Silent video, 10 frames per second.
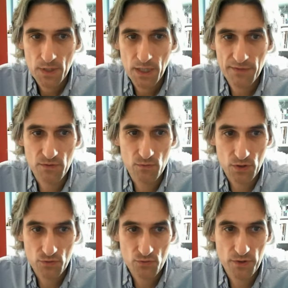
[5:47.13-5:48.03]
If the rook
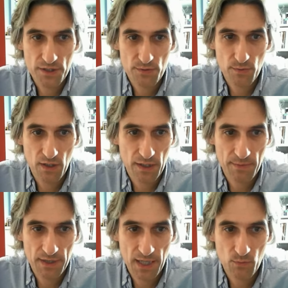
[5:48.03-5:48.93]
retreats, well, I
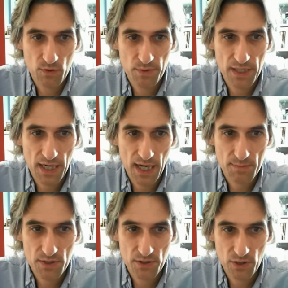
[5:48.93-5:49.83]
mean, that would be
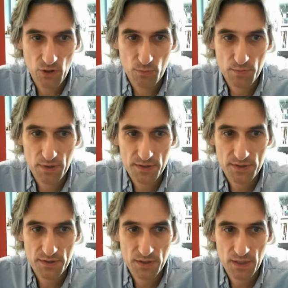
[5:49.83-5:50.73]
absolutely hopeless.